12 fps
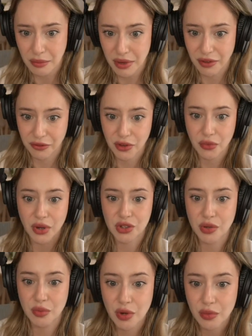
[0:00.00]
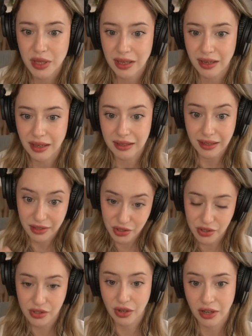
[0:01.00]
But if you watch a movie and it
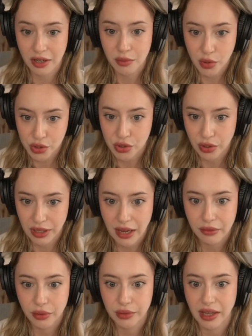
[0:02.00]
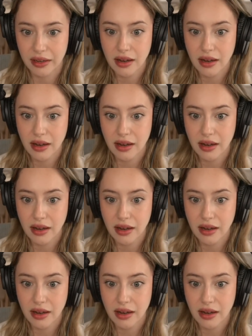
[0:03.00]
touches you on an emotional level, then